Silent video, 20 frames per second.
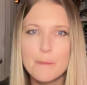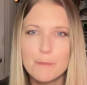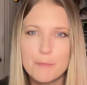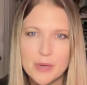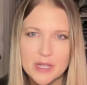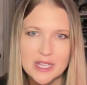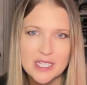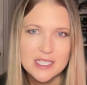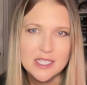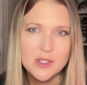
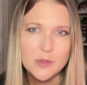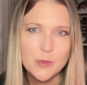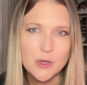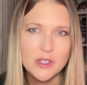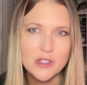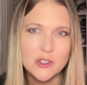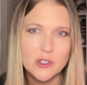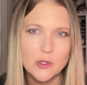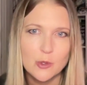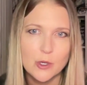But this is where
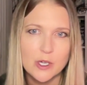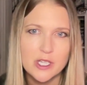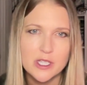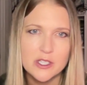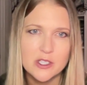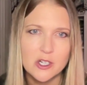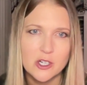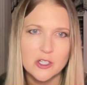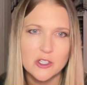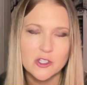the story
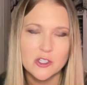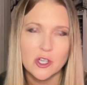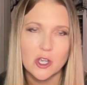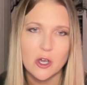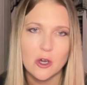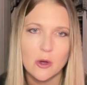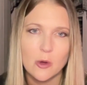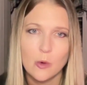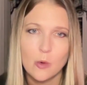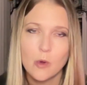starts to
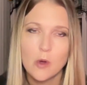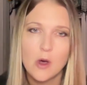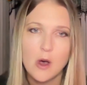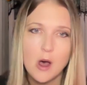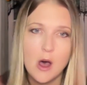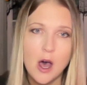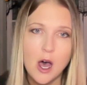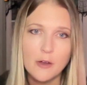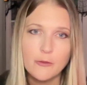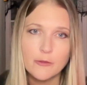go
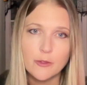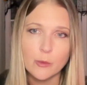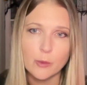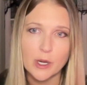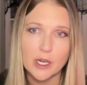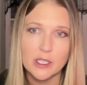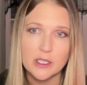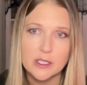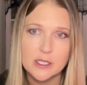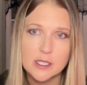off the
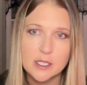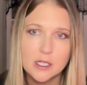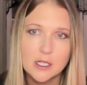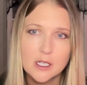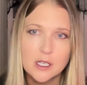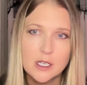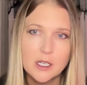rails.